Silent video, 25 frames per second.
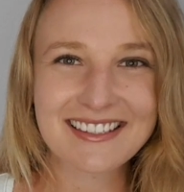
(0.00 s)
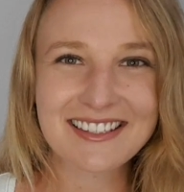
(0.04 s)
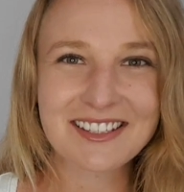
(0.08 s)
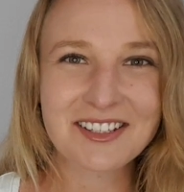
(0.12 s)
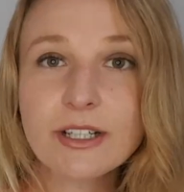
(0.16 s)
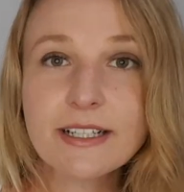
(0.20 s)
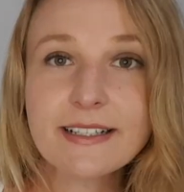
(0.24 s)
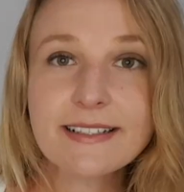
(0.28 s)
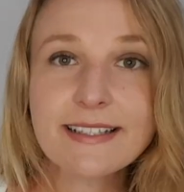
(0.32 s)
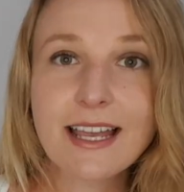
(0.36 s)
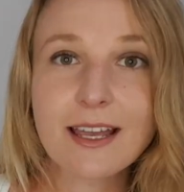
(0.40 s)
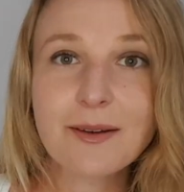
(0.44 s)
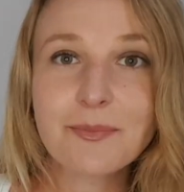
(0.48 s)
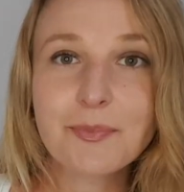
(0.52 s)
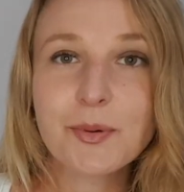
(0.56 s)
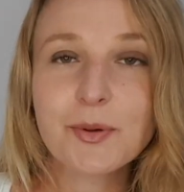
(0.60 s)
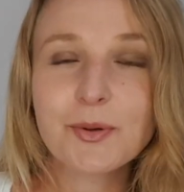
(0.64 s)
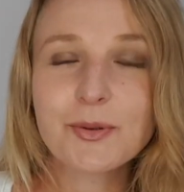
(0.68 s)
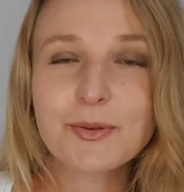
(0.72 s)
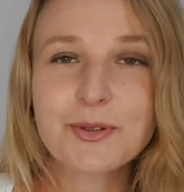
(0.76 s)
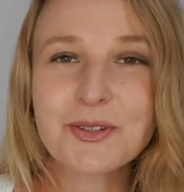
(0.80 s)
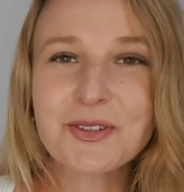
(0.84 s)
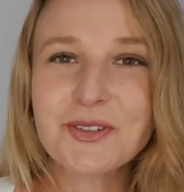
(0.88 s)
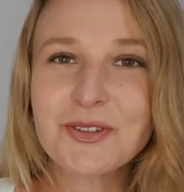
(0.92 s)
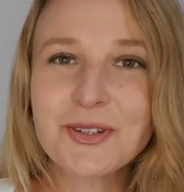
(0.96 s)
For
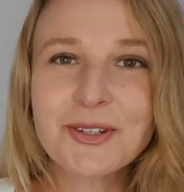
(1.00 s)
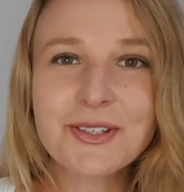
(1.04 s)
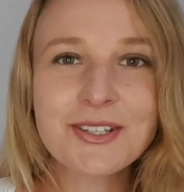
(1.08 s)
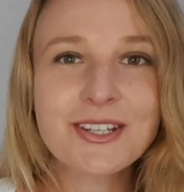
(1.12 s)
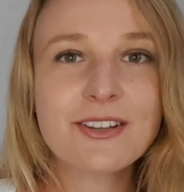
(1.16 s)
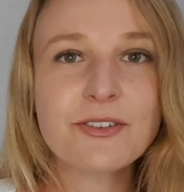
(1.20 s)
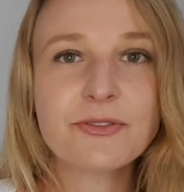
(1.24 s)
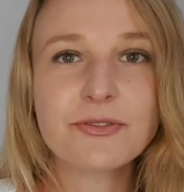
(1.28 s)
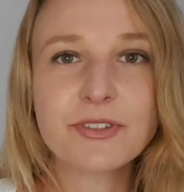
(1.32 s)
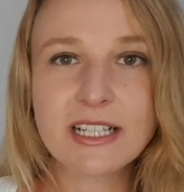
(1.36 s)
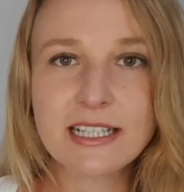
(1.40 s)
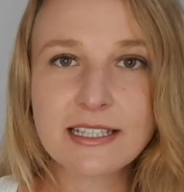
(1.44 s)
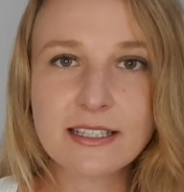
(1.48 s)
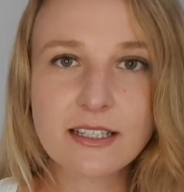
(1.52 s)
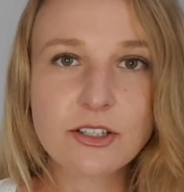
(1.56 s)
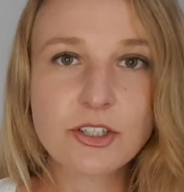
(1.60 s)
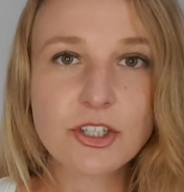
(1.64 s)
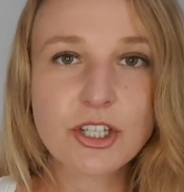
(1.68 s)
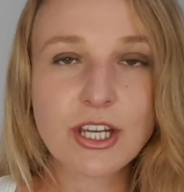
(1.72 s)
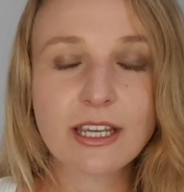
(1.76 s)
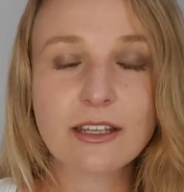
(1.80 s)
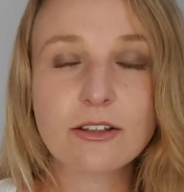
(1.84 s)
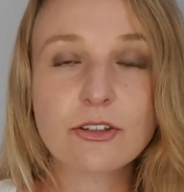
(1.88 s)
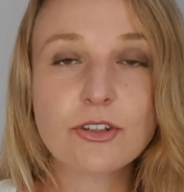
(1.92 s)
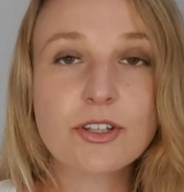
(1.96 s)
example, due to the recent
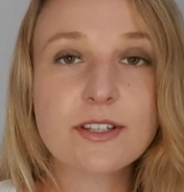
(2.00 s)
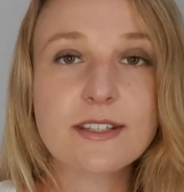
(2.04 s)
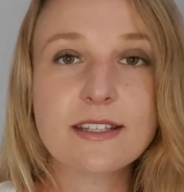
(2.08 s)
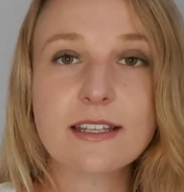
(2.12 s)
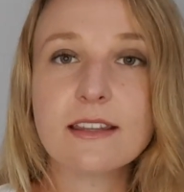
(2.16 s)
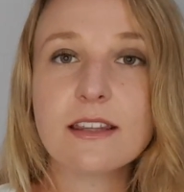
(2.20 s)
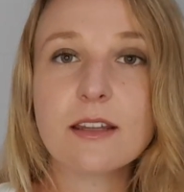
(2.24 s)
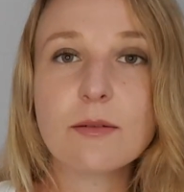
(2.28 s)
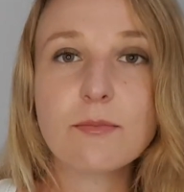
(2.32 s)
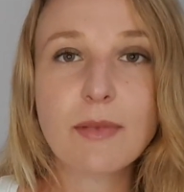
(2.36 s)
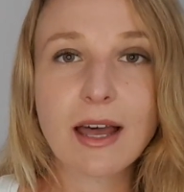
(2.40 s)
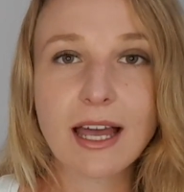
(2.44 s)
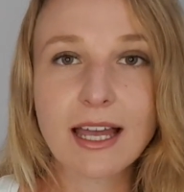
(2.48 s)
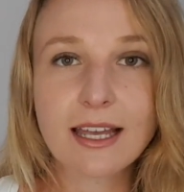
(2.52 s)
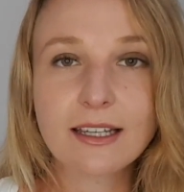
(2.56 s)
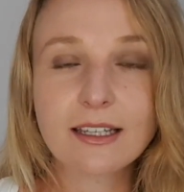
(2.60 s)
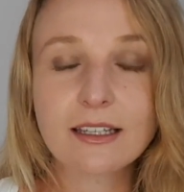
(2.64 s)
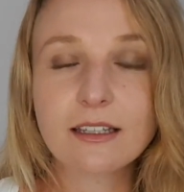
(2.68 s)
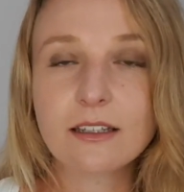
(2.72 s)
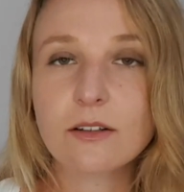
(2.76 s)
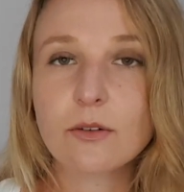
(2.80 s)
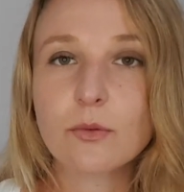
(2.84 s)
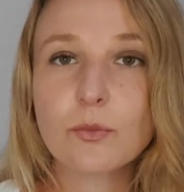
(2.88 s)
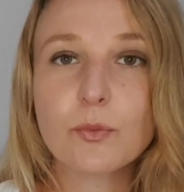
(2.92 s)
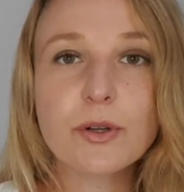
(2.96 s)
changes in the
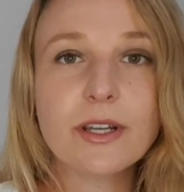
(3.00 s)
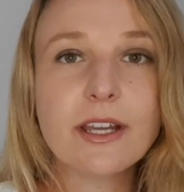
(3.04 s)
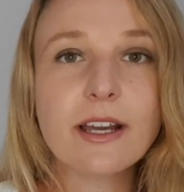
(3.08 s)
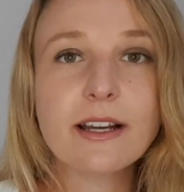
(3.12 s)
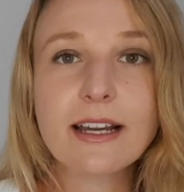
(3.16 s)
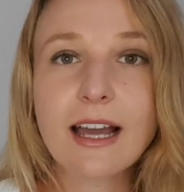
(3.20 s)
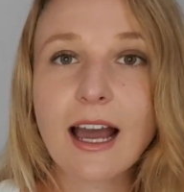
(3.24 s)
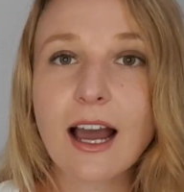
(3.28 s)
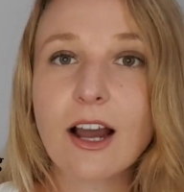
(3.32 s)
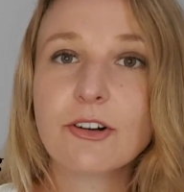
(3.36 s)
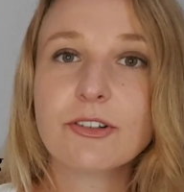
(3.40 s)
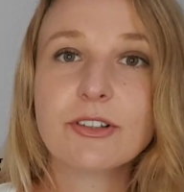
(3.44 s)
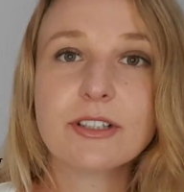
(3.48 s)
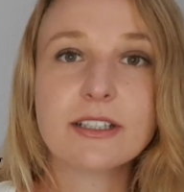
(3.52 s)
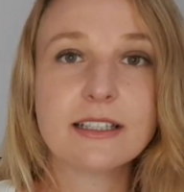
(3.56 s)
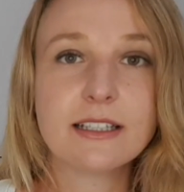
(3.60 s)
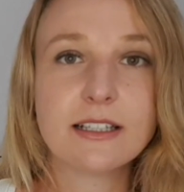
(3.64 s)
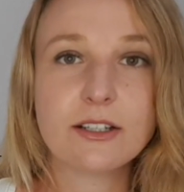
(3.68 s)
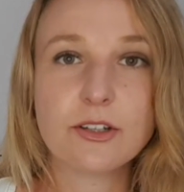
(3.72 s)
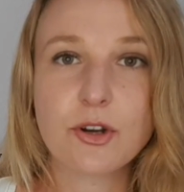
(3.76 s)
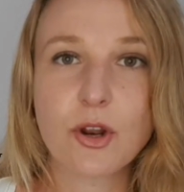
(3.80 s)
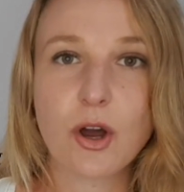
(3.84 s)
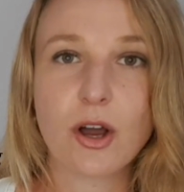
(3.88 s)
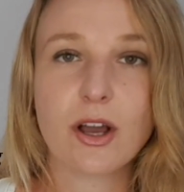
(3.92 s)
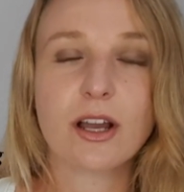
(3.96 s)
market, we are currently
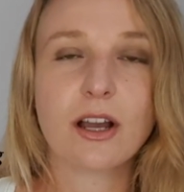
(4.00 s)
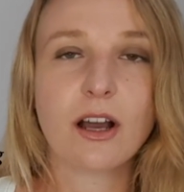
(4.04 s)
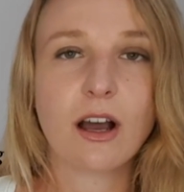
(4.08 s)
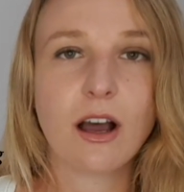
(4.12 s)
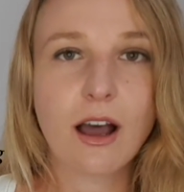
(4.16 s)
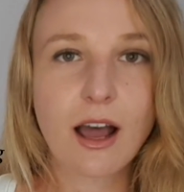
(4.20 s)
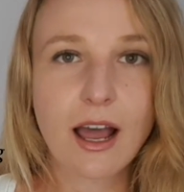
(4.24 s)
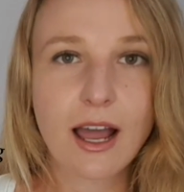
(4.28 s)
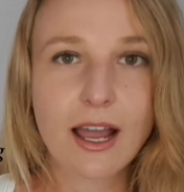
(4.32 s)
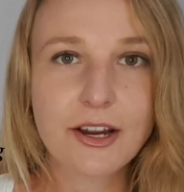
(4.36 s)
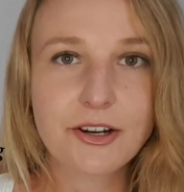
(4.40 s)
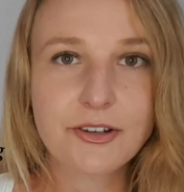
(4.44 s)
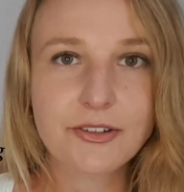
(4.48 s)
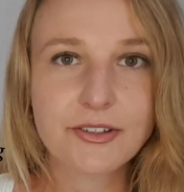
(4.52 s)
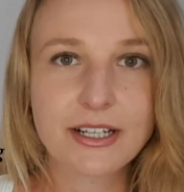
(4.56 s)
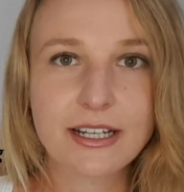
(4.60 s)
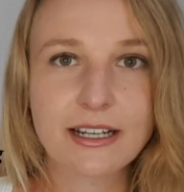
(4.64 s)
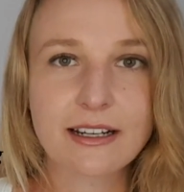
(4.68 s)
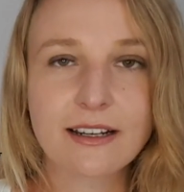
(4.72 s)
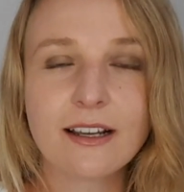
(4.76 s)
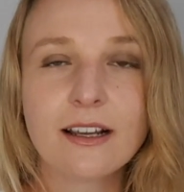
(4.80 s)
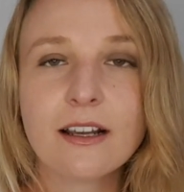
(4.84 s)
not hiring.